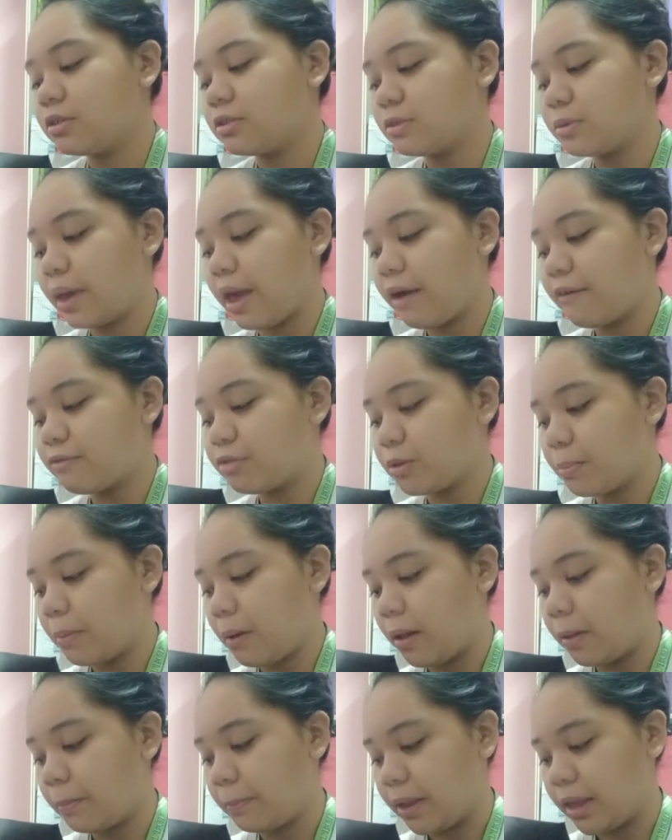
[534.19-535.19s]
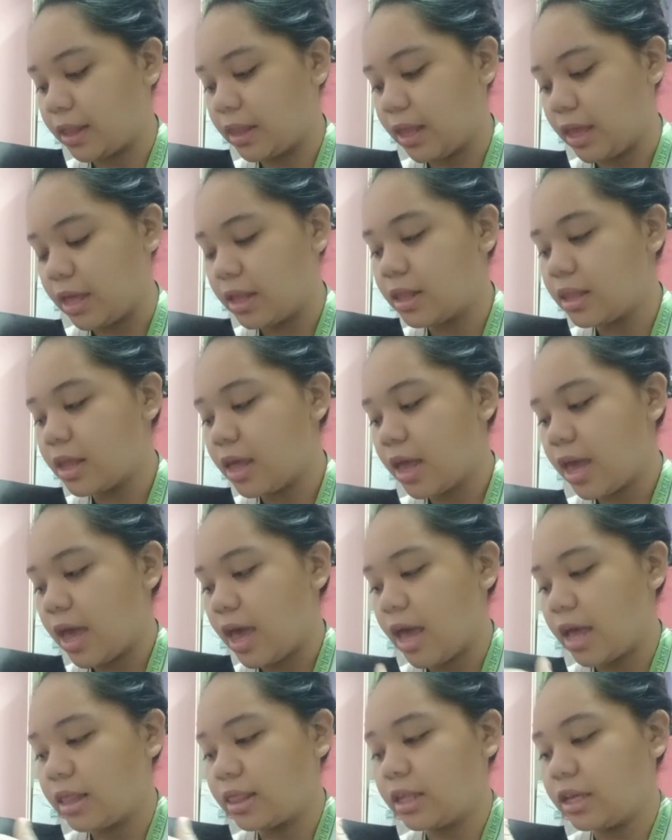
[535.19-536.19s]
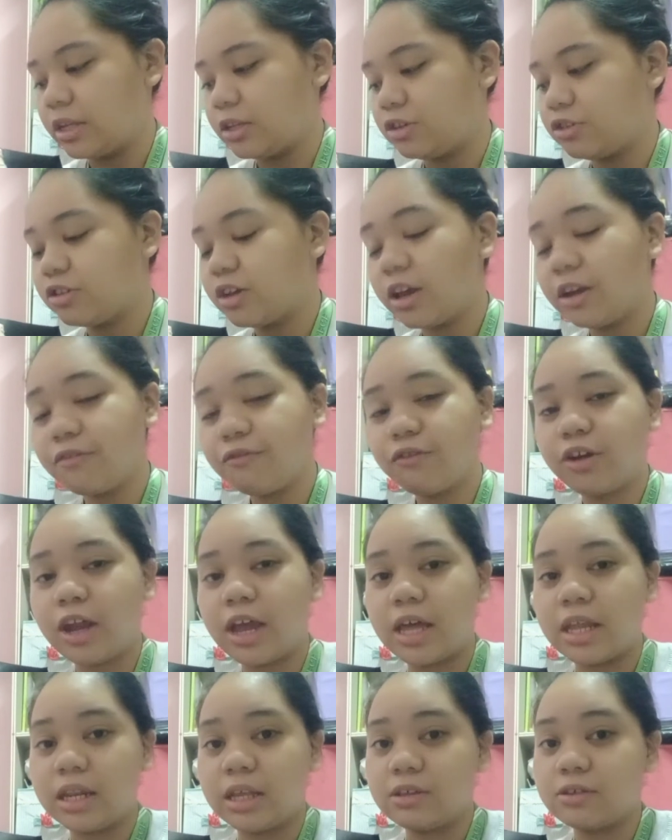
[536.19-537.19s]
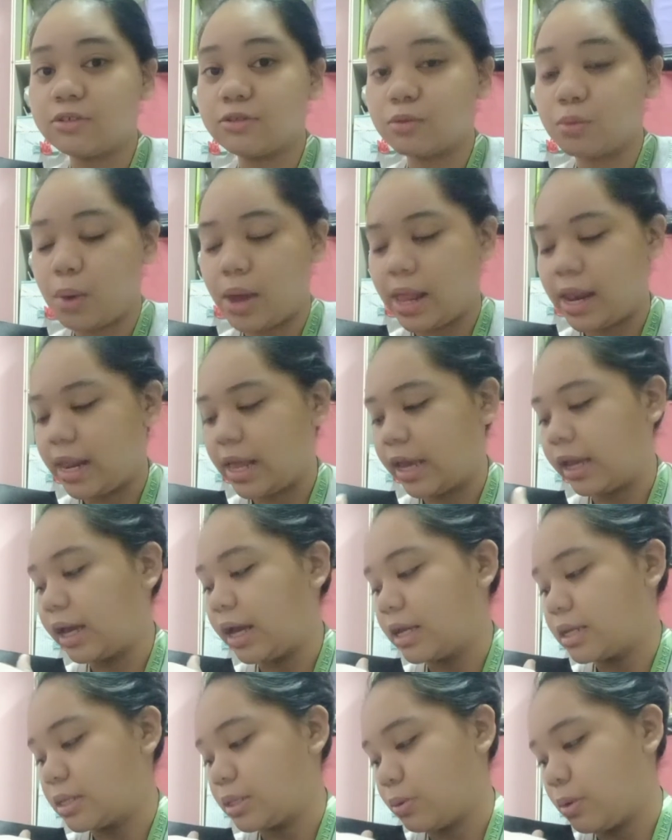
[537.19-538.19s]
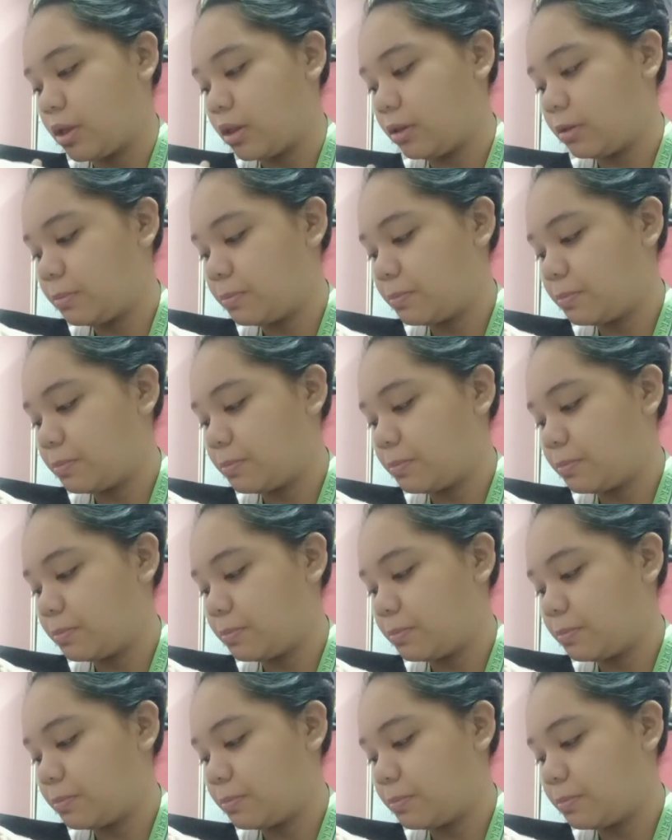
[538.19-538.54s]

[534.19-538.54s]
So we have to palpate it and then check for any swelling as well.